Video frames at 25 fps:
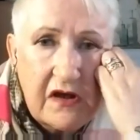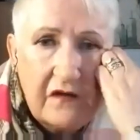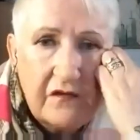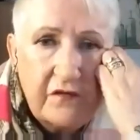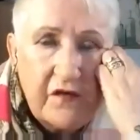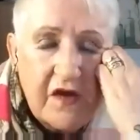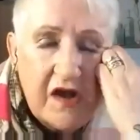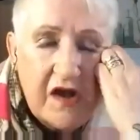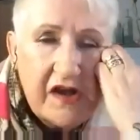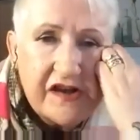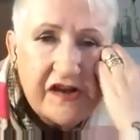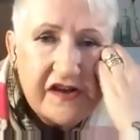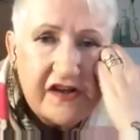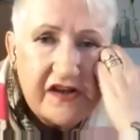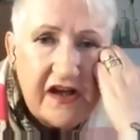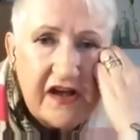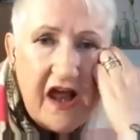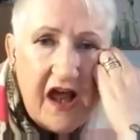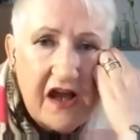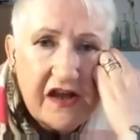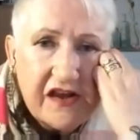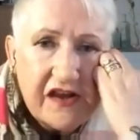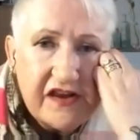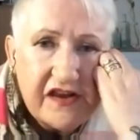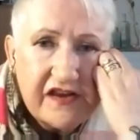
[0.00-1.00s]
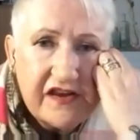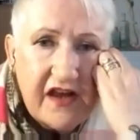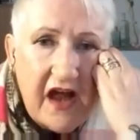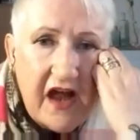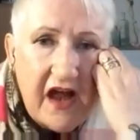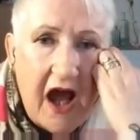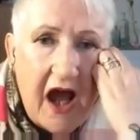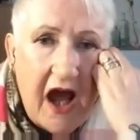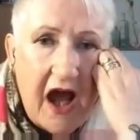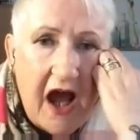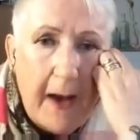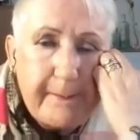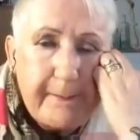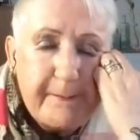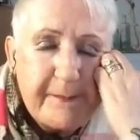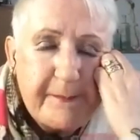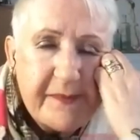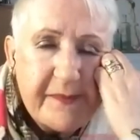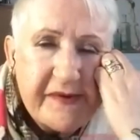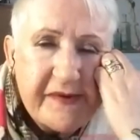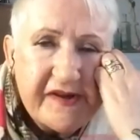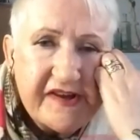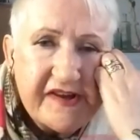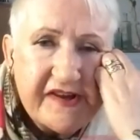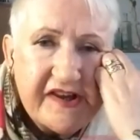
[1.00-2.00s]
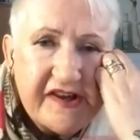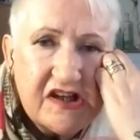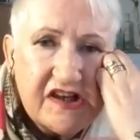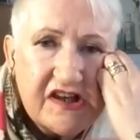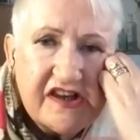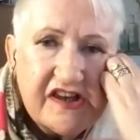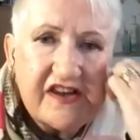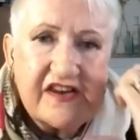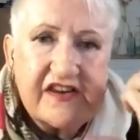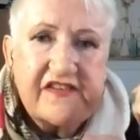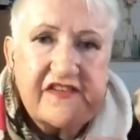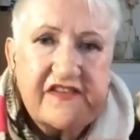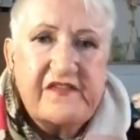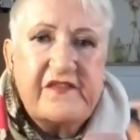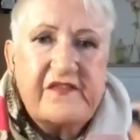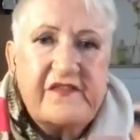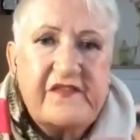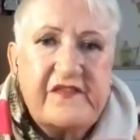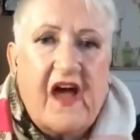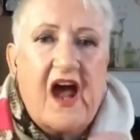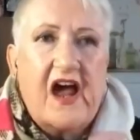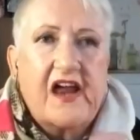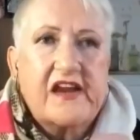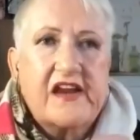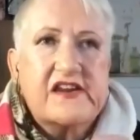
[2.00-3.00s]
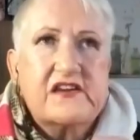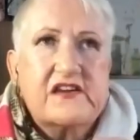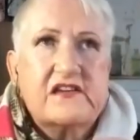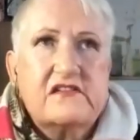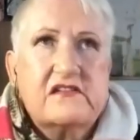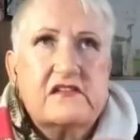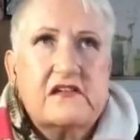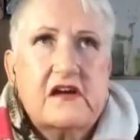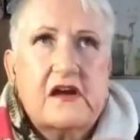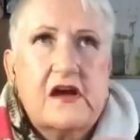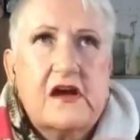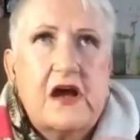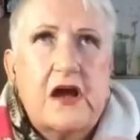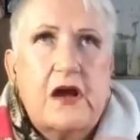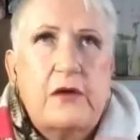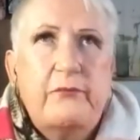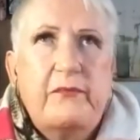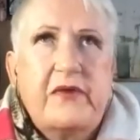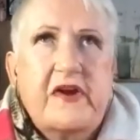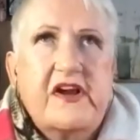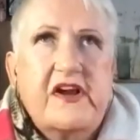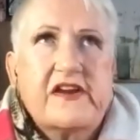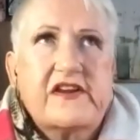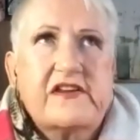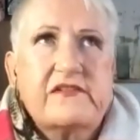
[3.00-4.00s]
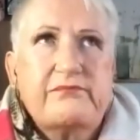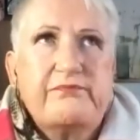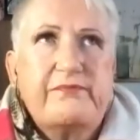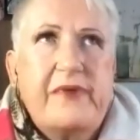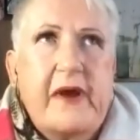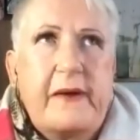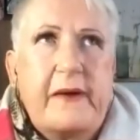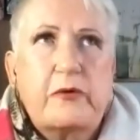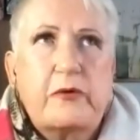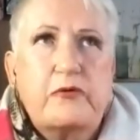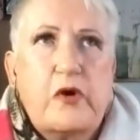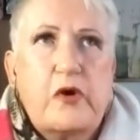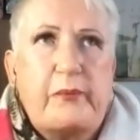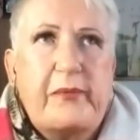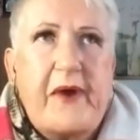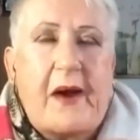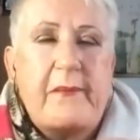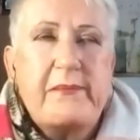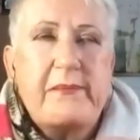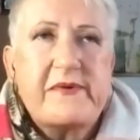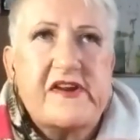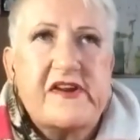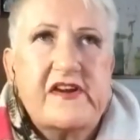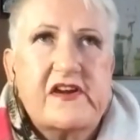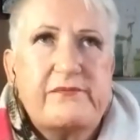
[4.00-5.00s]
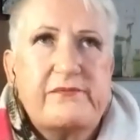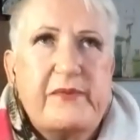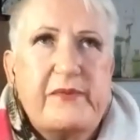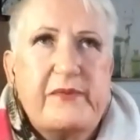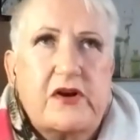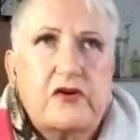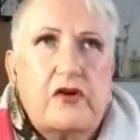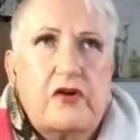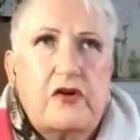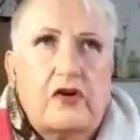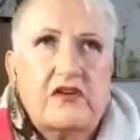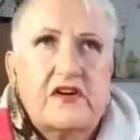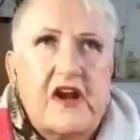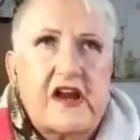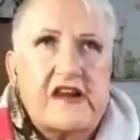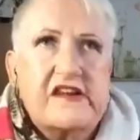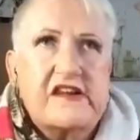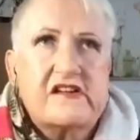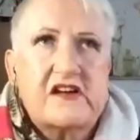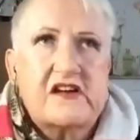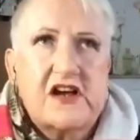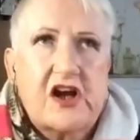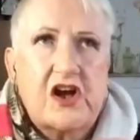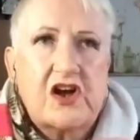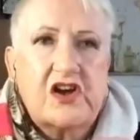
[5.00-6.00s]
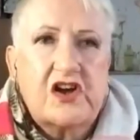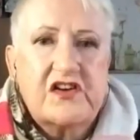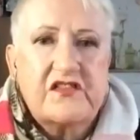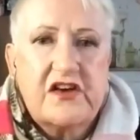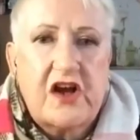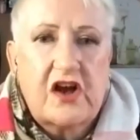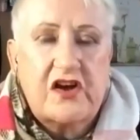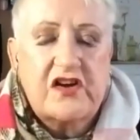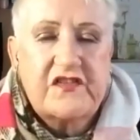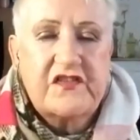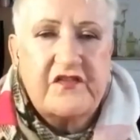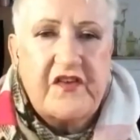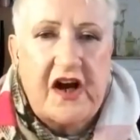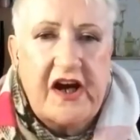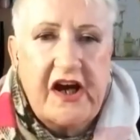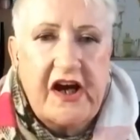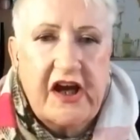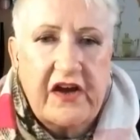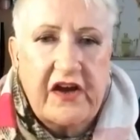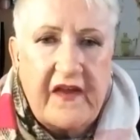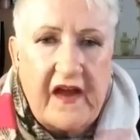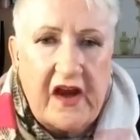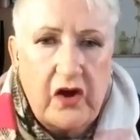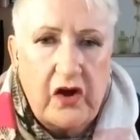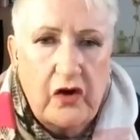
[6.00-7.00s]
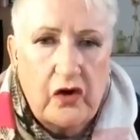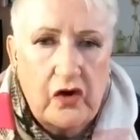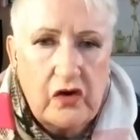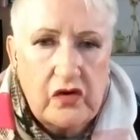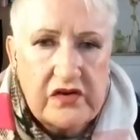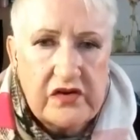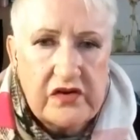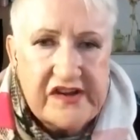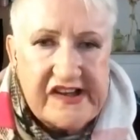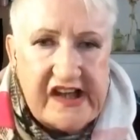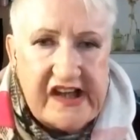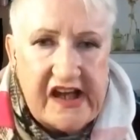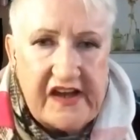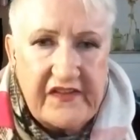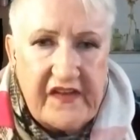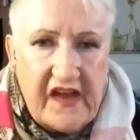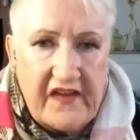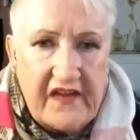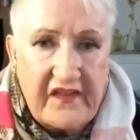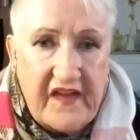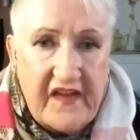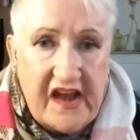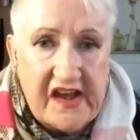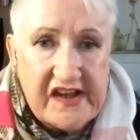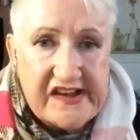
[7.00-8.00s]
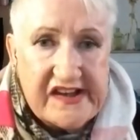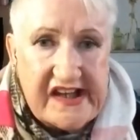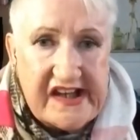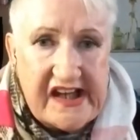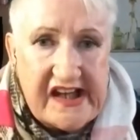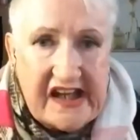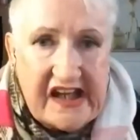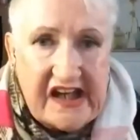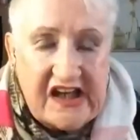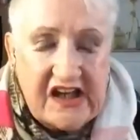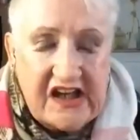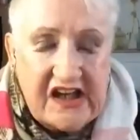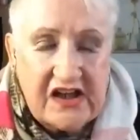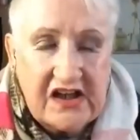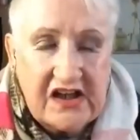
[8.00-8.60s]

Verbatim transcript: mm-hmm. there's less absence that because people will be absent but not necessarily notify you that you're sick that they're sick.